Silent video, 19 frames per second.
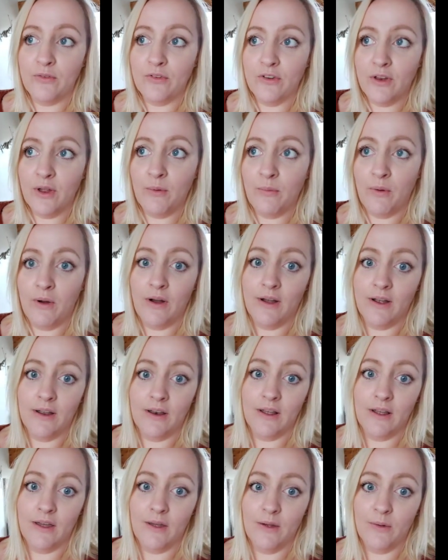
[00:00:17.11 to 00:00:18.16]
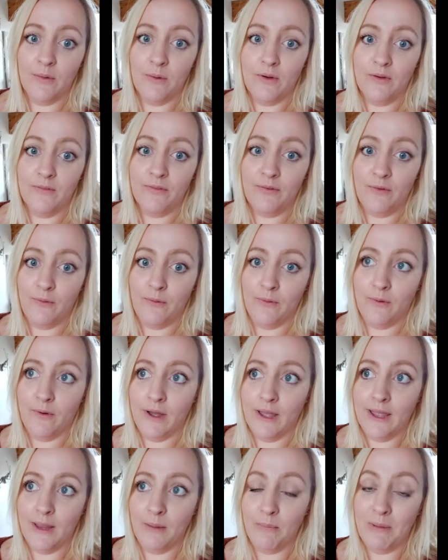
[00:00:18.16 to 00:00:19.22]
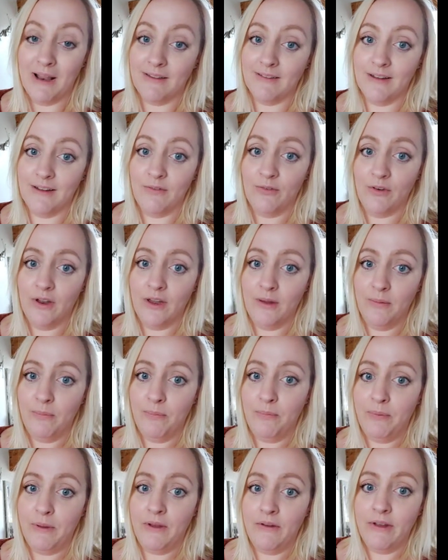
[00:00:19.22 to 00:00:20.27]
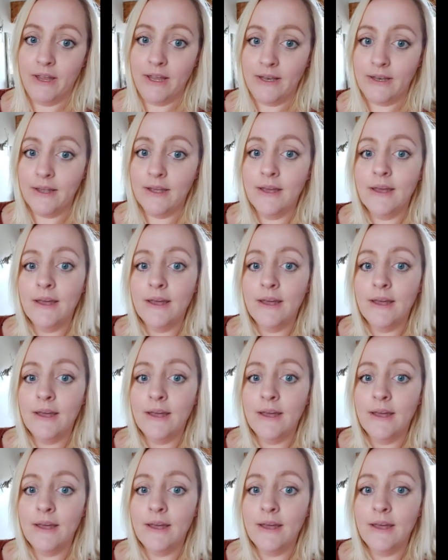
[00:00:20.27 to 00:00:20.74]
do you know what, I'm going to go for a plastic free period.